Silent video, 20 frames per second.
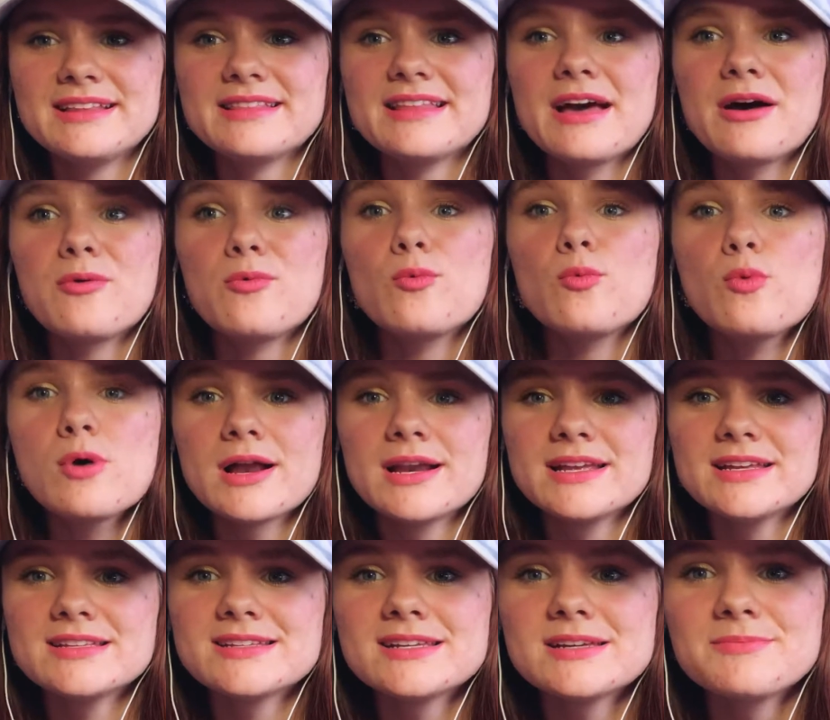that
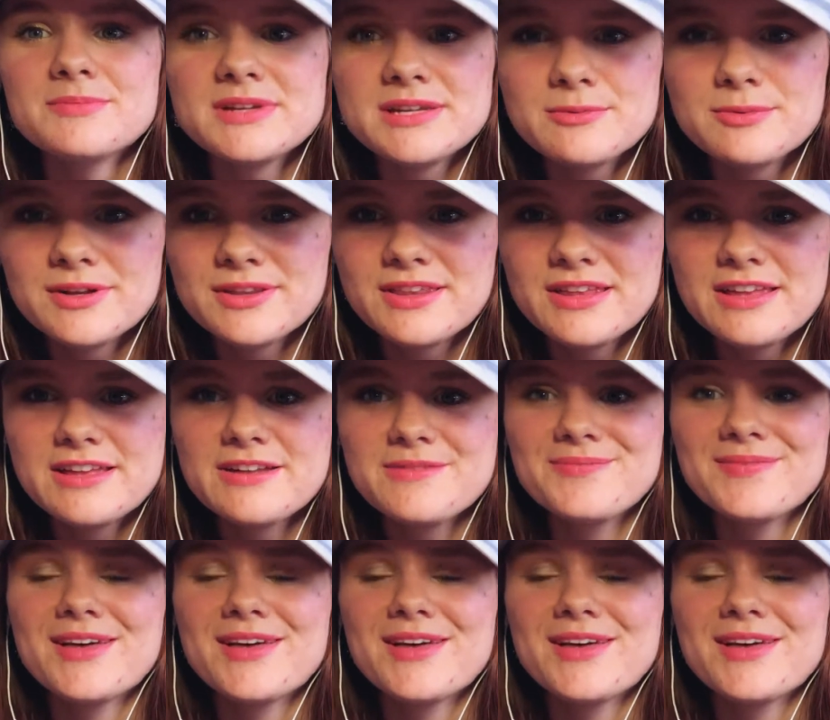wanted to be with him,